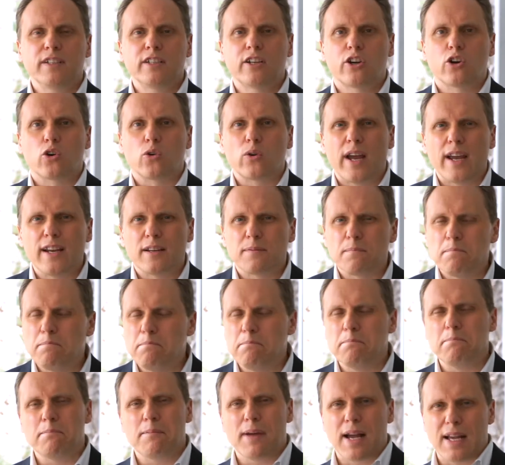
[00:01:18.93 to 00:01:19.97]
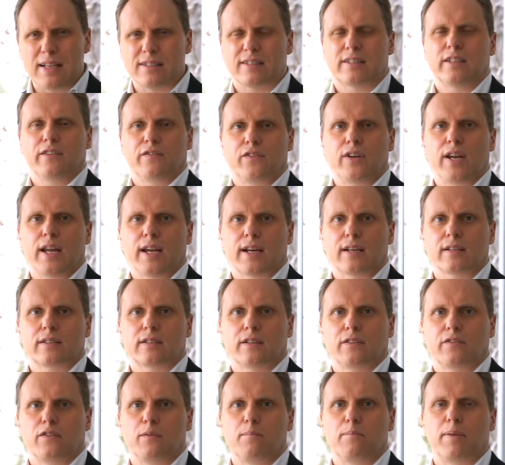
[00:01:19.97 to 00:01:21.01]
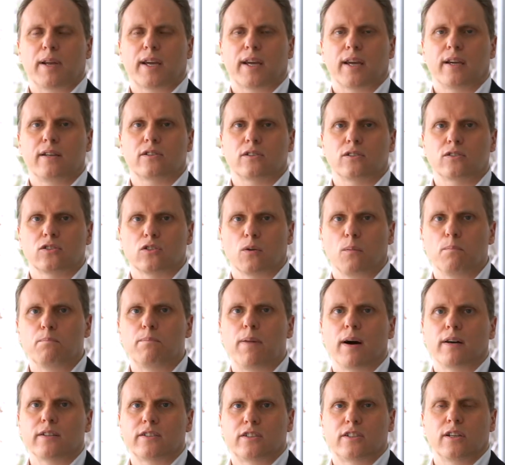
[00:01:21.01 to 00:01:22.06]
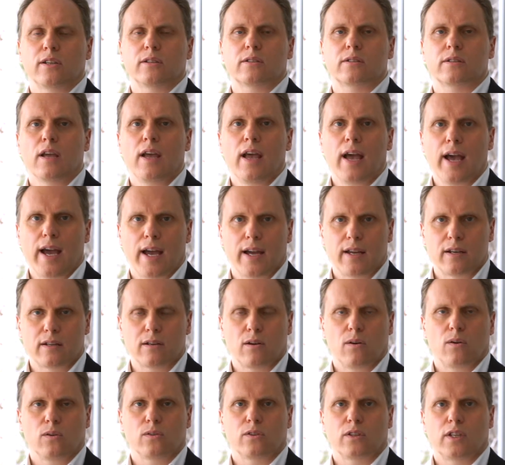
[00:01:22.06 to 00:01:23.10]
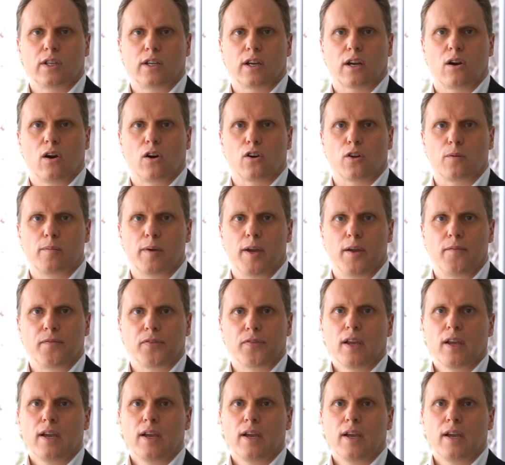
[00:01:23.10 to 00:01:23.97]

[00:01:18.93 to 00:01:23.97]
create massive negative implications on budgets and on the economy.